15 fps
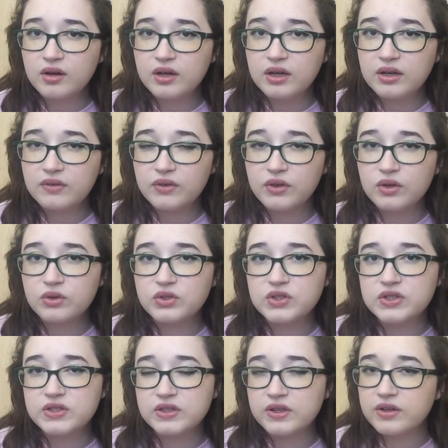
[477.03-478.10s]
even though
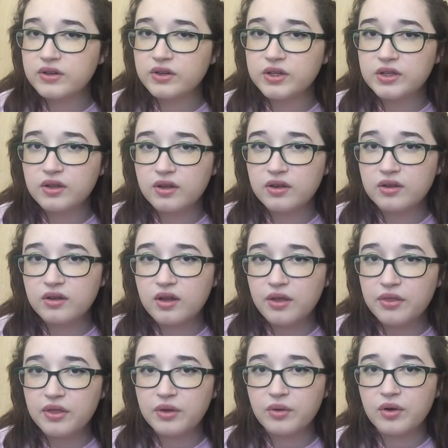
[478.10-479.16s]
she's literally done
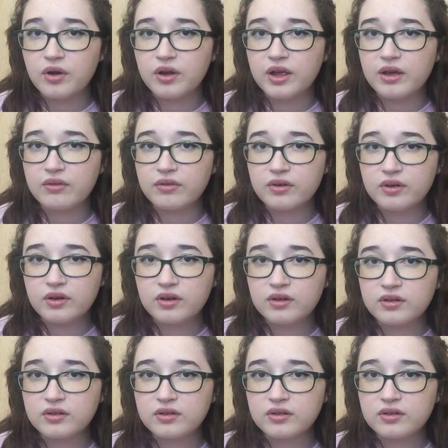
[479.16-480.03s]
nothing wrong ever.